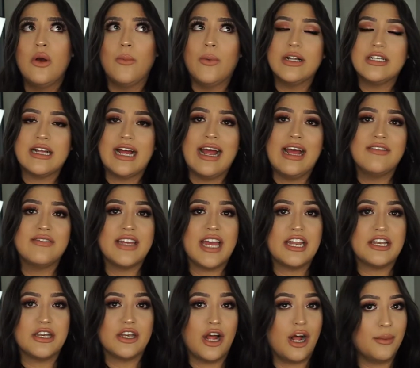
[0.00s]
which I have
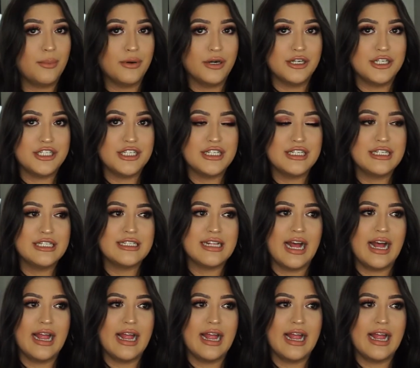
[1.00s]
yet not purchased.